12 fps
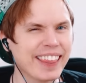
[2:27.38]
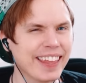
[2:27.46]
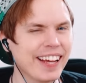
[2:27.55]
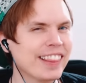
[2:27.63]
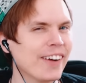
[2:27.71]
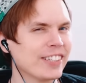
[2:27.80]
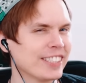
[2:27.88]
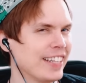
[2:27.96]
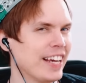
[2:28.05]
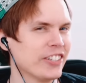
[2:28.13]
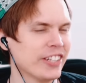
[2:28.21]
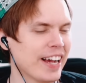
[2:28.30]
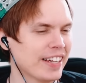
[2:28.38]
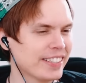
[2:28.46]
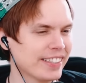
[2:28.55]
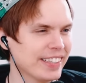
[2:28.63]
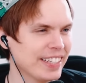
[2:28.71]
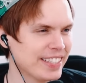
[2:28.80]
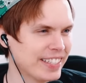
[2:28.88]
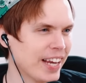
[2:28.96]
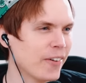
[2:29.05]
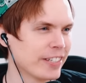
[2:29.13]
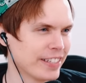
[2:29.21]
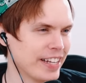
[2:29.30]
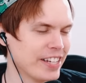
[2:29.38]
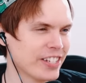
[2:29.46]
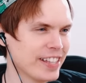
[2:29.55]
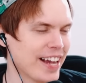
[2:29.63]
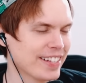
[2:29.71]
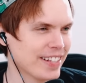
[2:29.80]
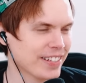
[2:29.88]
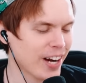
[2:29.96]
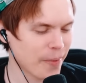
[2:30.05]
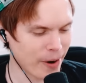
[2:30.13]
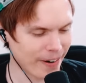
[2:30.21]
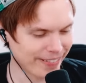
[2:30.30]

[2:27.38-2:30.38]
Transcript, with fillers: I think that was an Asian accent. Let's say it was an Asian accent. Come